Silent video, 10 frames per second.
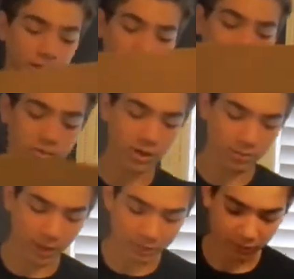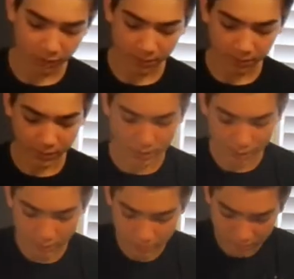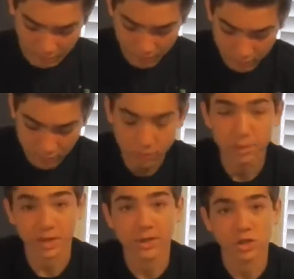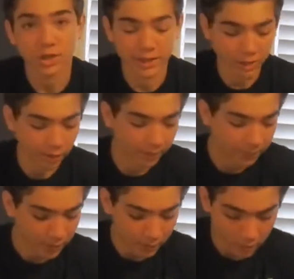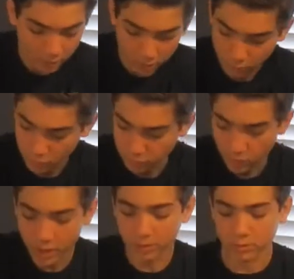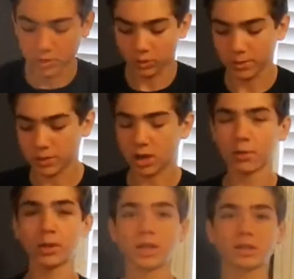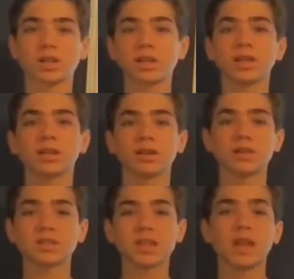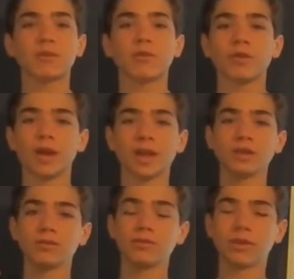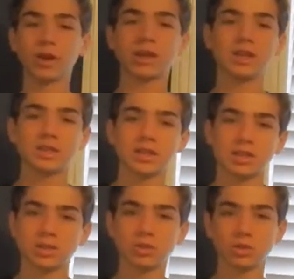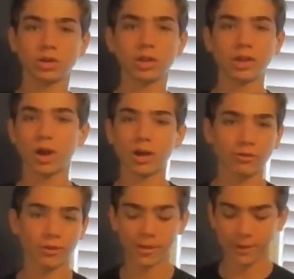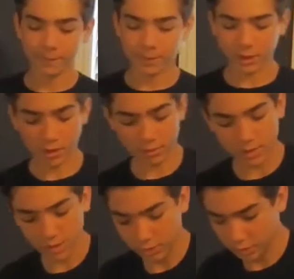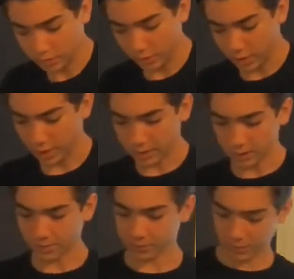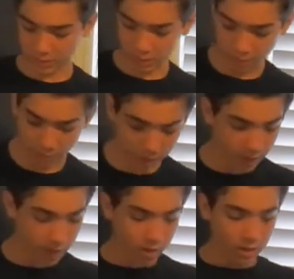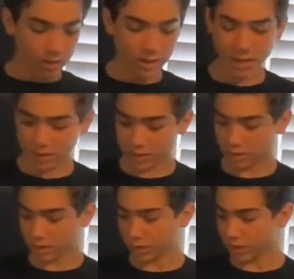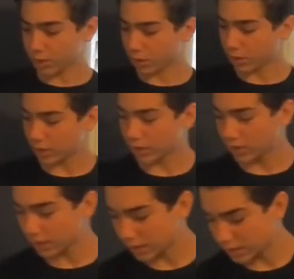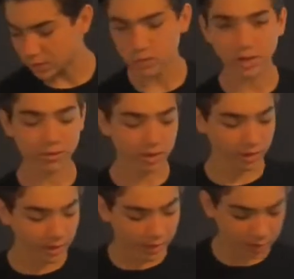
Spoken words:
it could be very bad for them, and it could potentially kill them. Which is why I'm using repti carpet. It's clean, safe, and very easy to clean off, and it looks very nice. So, next, the thing you're going to need is you definitely